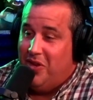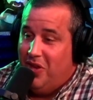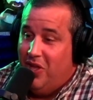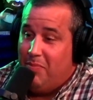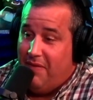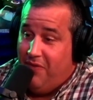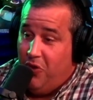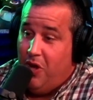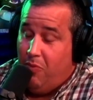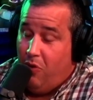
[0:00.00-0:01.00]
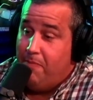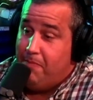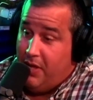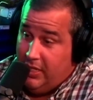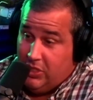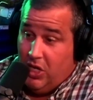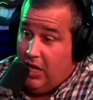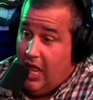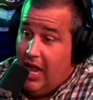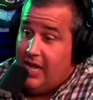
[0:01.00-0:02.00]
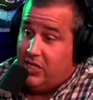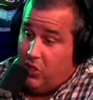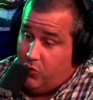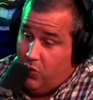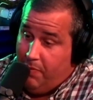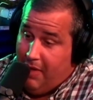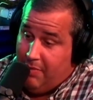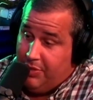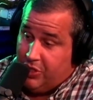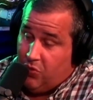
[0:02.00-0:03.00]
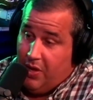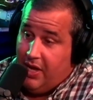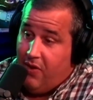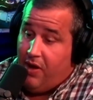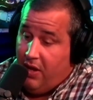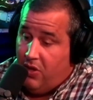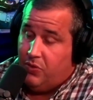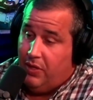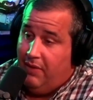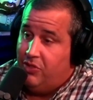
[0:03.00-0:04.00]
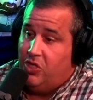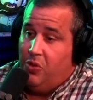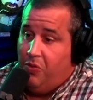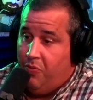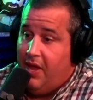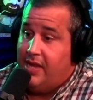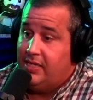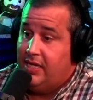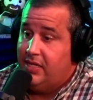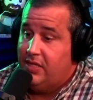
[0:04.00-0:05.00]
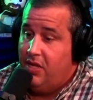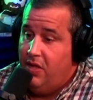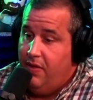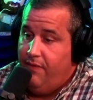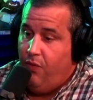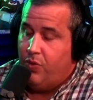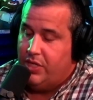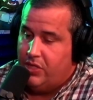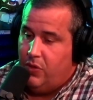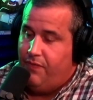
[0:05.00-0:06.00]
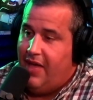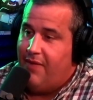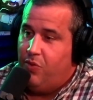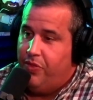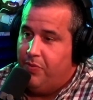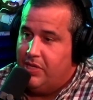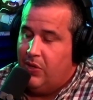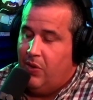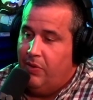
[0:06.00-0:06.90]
at my phone number up. It's online. It's also on the bottom of the screen here, and I'll also give it to you, 462-5130.